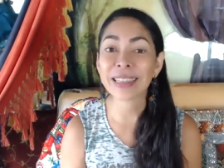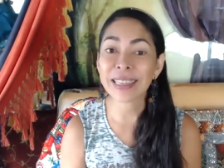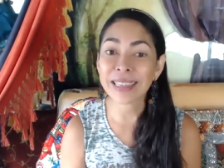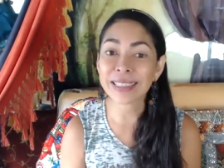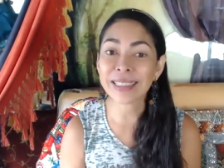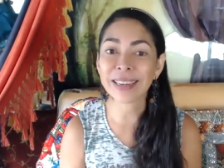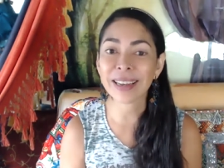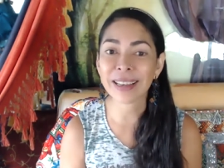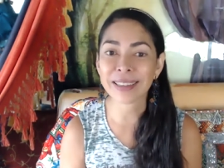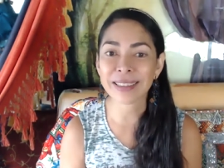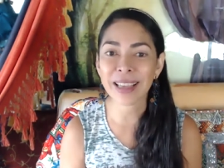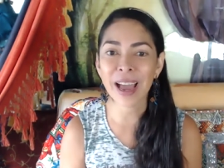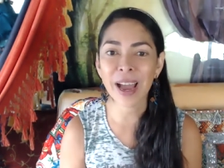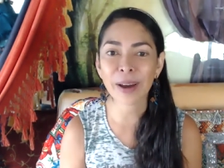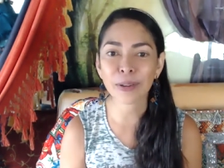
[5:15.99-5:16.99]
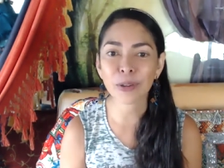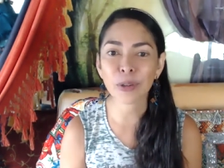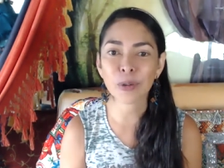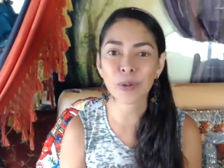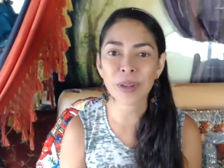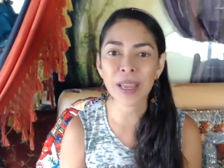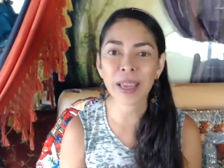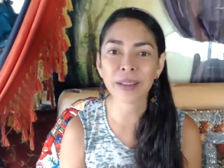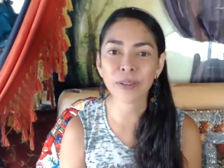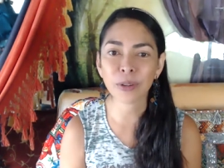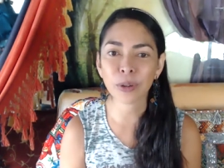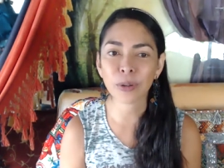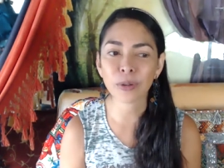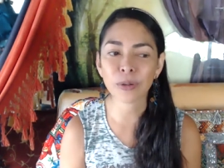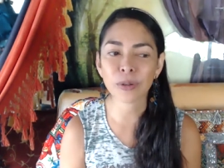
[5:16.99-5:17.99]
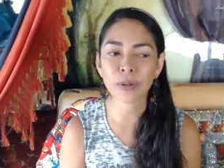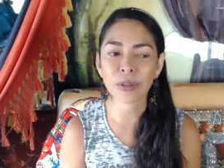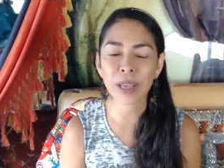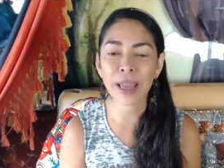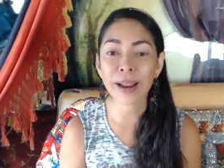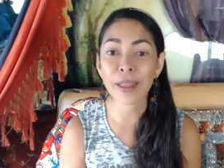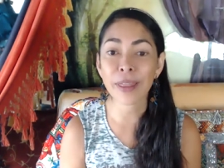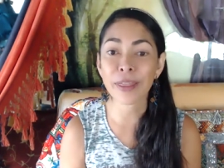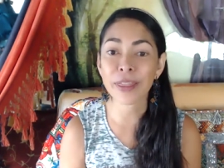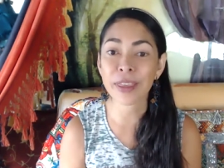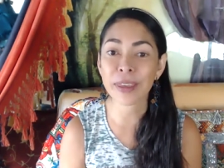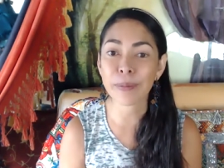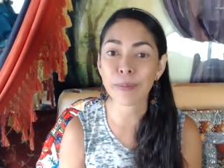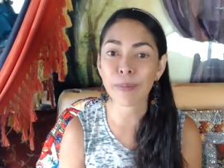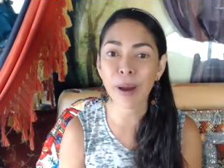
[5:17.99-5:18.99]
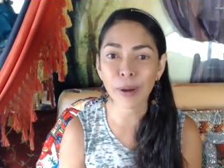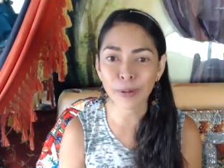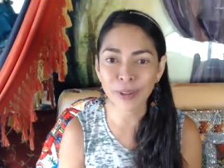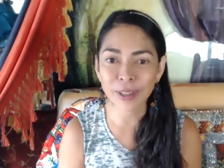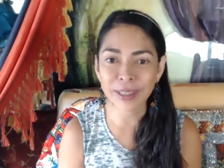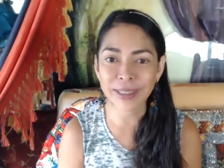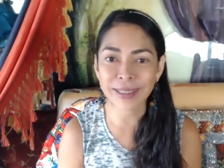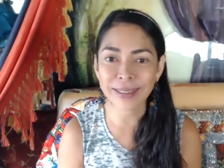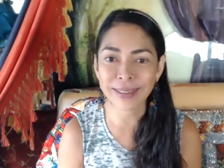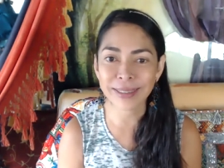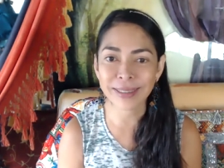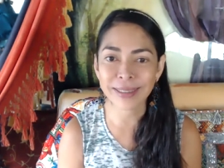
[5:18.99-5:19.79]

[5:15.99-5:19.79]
teaching us how to create those healthy boundaries.